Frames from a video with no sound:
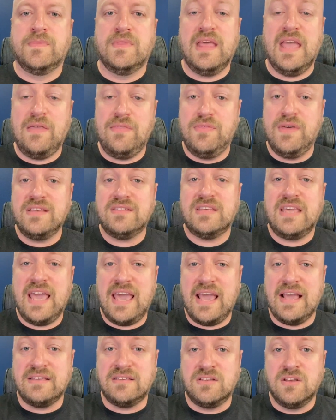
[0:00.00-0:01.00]
In this
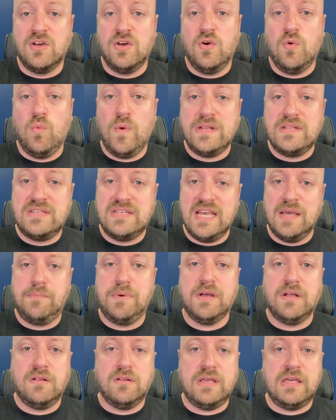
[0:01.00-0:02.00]
case, we
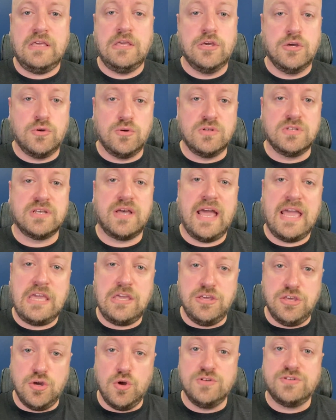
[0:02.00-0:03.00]
typically use a
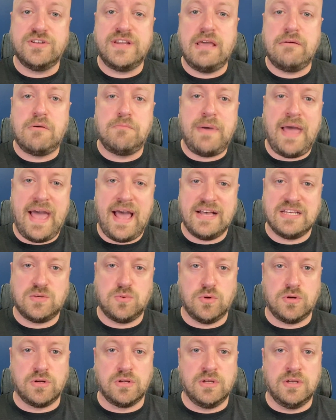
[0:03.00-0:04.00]
username and
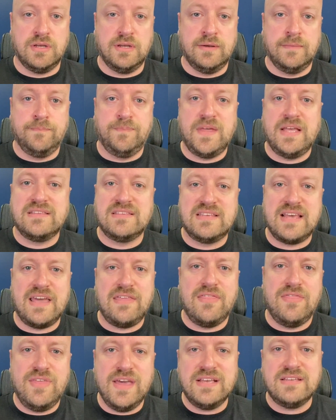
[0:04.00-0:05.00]
password and say
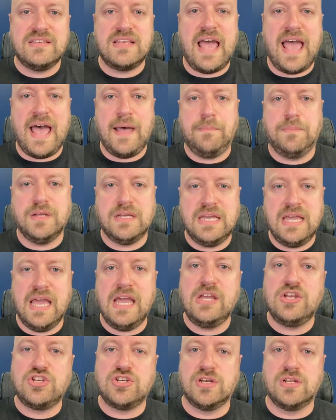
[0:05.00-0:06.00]
hmm. this
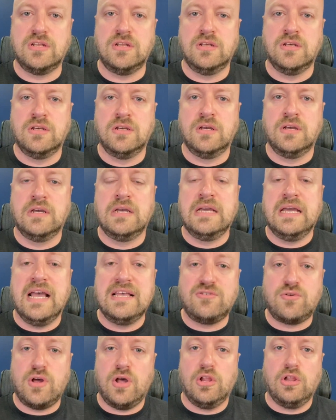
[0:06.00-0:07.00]
application
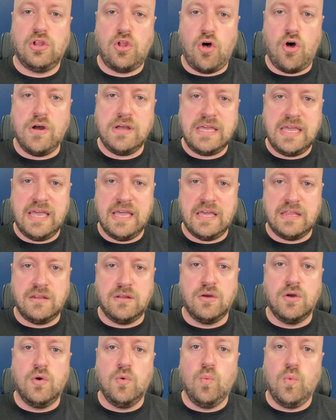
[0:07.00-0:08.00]
is going to log
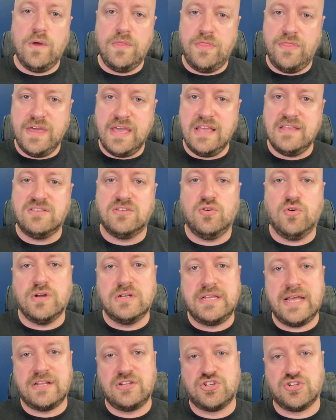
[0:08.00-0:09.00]
in with these
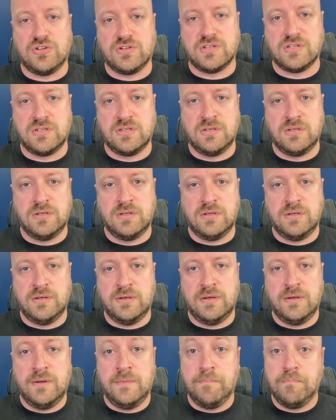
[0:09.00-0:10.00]
credentials.
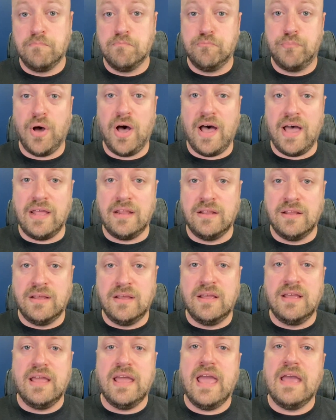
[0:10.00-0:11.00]
But
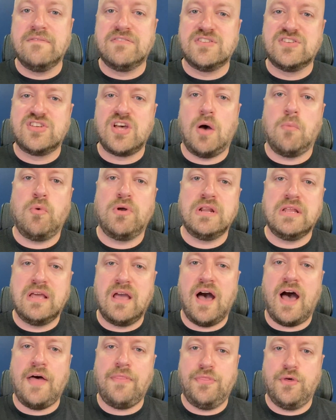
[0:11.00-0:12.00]
if someone
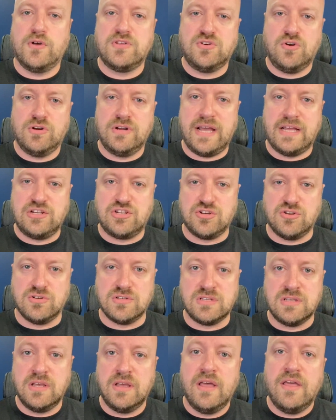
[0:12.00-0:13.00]
got those
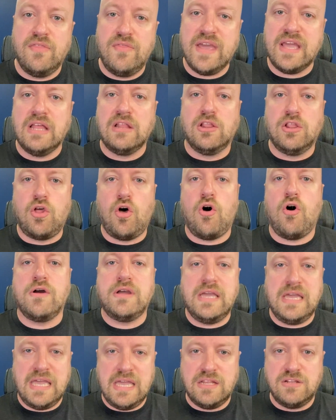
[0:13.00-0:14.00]
credentials, they could
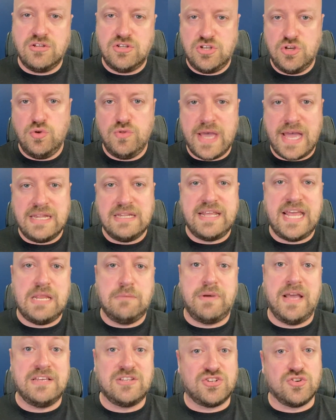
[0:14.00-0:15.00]
log into that
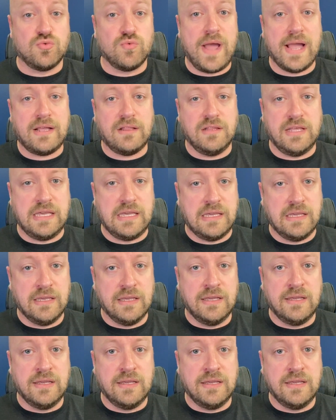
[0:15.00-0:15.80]
database directly